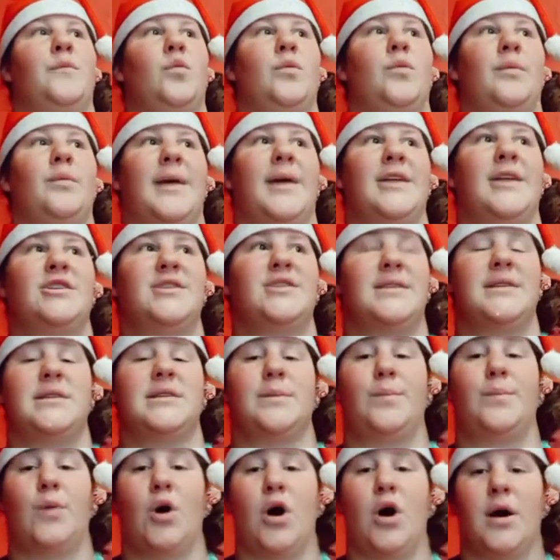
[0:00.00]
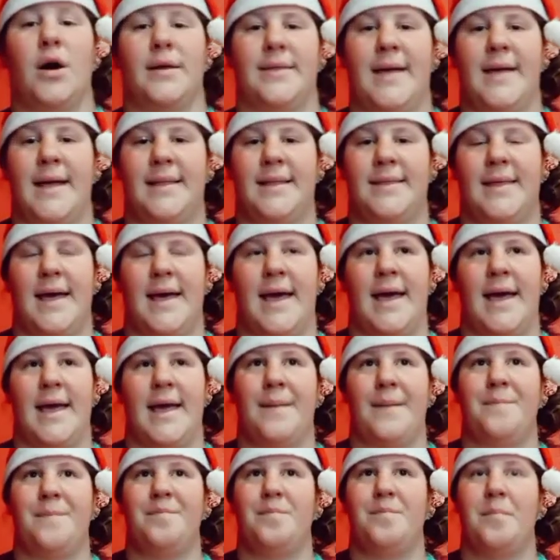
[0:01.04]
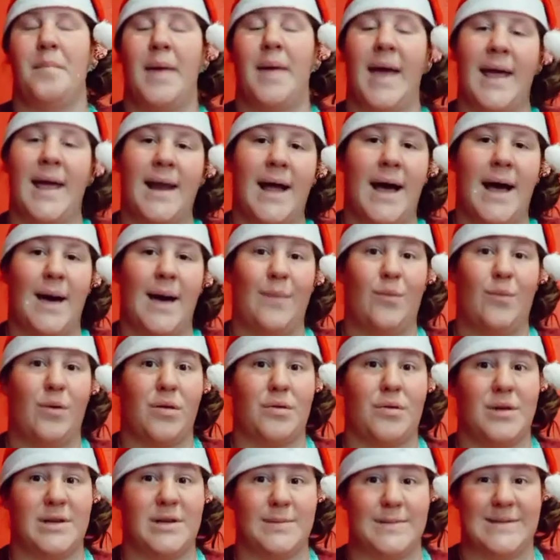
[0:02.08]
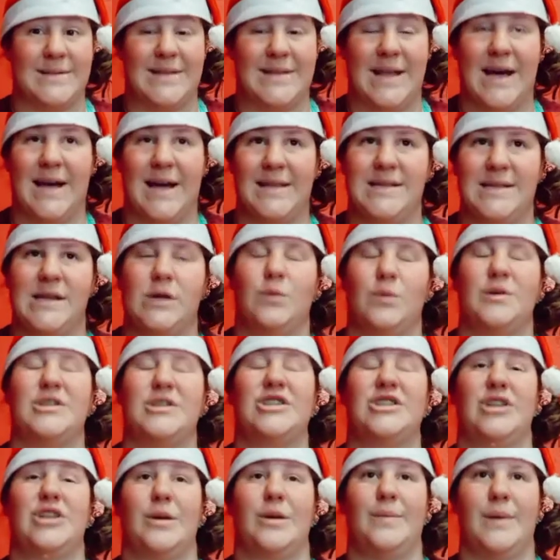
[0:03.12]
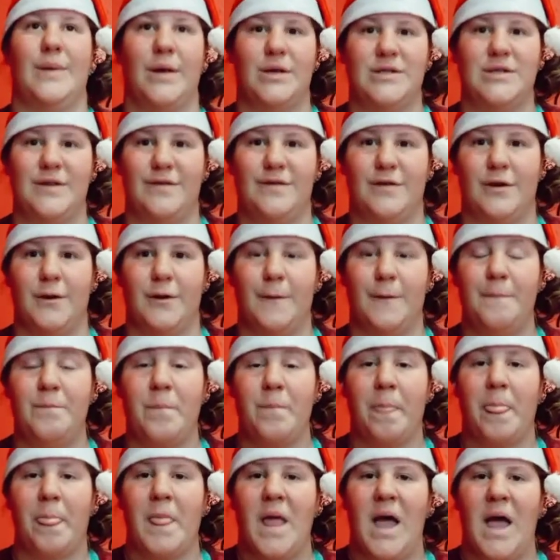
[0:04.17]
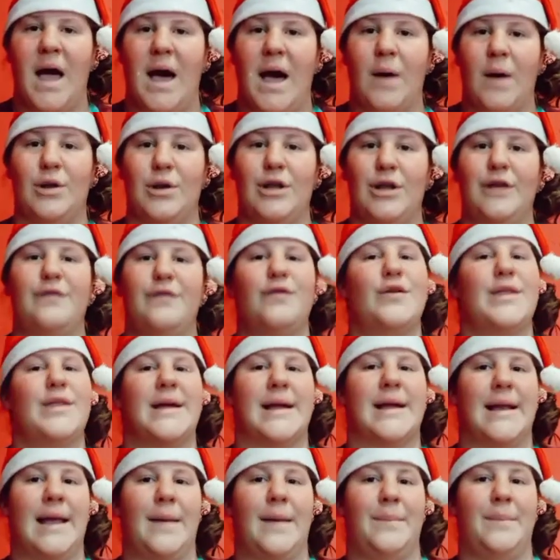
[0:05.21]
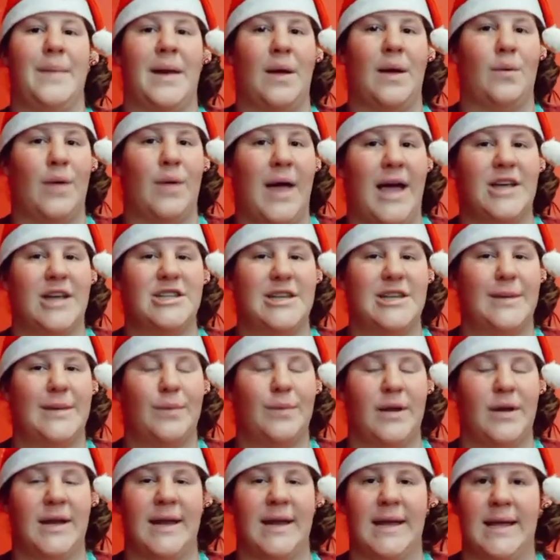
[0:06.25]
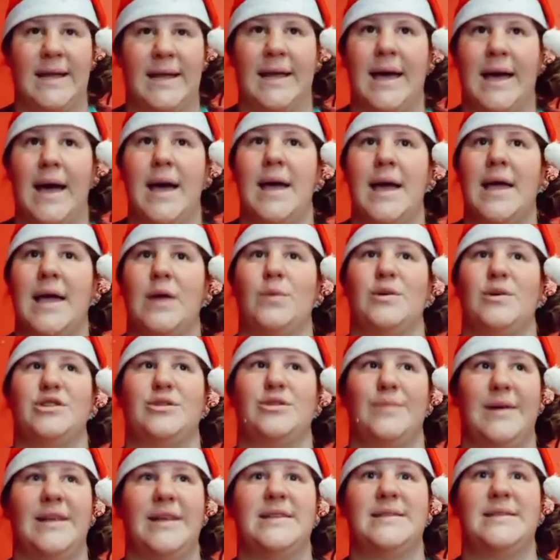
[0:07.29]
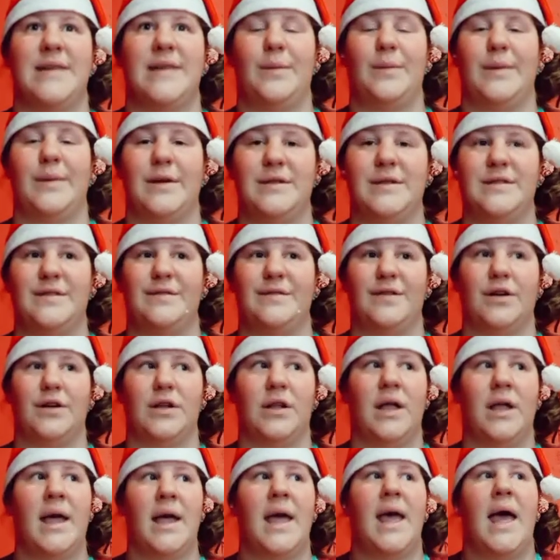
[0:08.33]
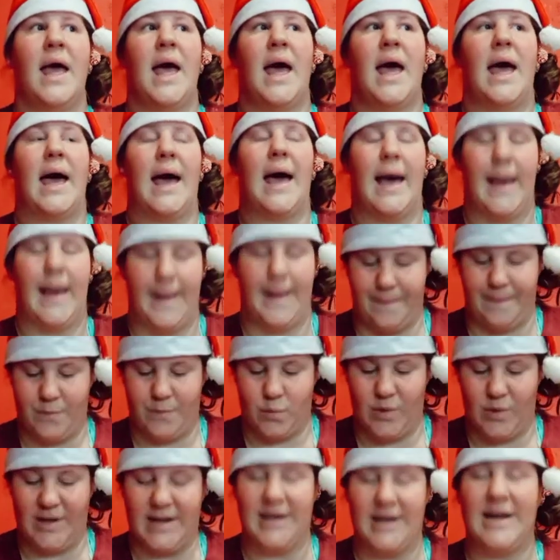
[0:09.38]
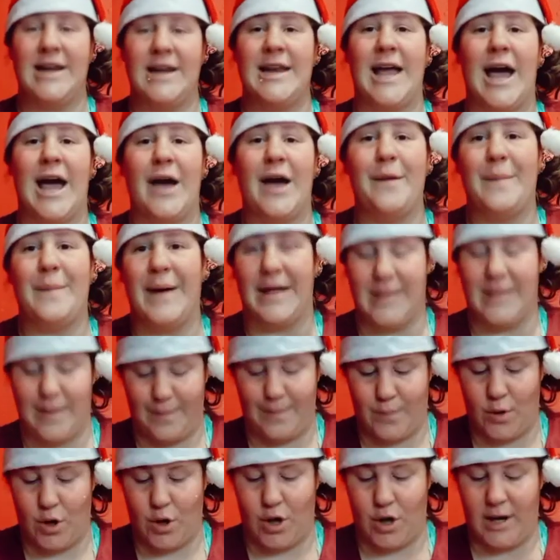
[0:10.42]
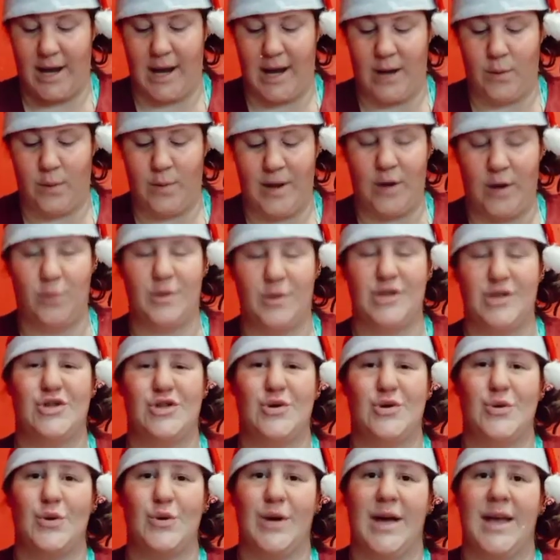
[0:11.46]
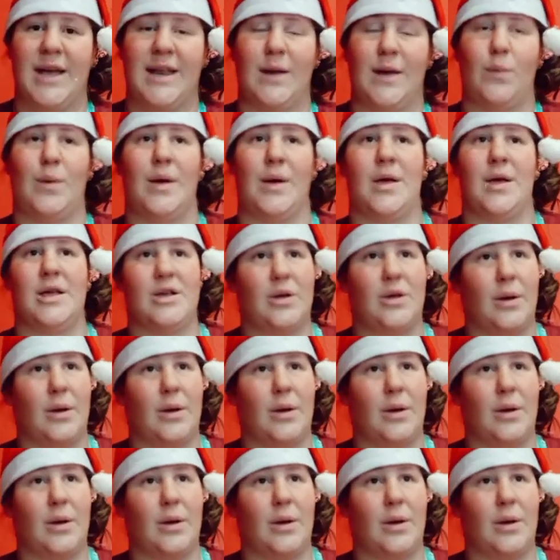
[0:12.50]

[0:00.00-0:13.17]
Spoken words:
We went to this park that they made up with Christmas lights. It was so beautiful. I will look for the clip and I will actually put it in here. It was really so beautiful. We didn't know about the park, and when we saw it, we